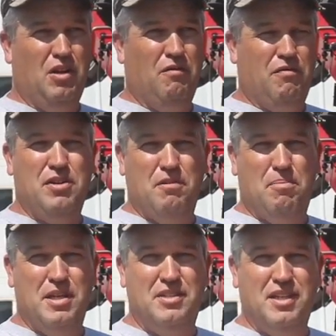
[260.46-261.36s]
for your
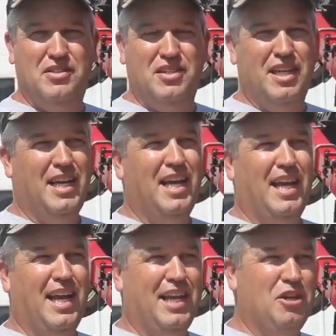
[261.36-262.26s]
business,
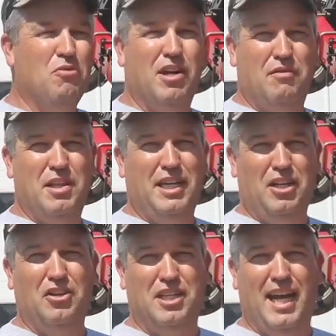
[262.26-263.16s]
you want everything to
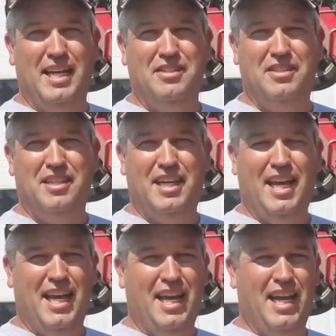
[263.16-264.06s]
look nice.
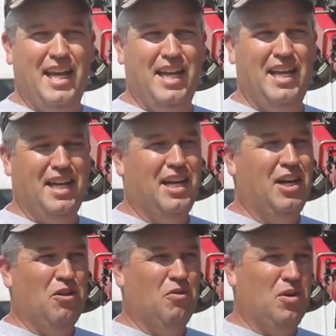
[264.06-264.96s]
And
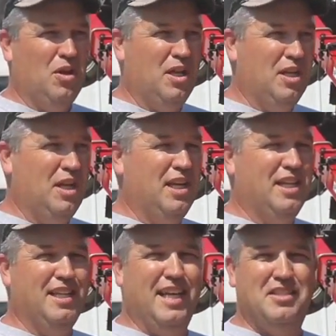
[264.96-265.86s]

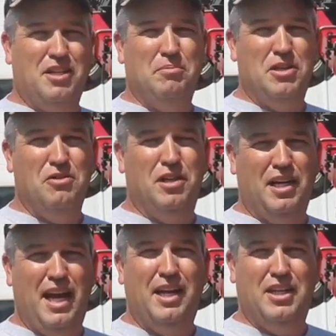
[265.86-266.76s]
that's something you
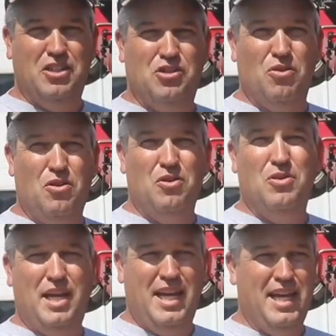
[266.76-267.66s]
can
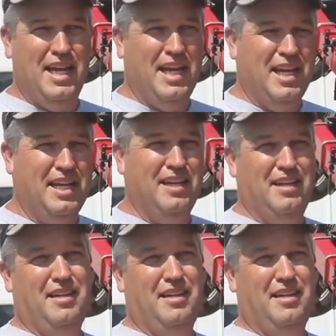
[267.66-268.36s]
control, and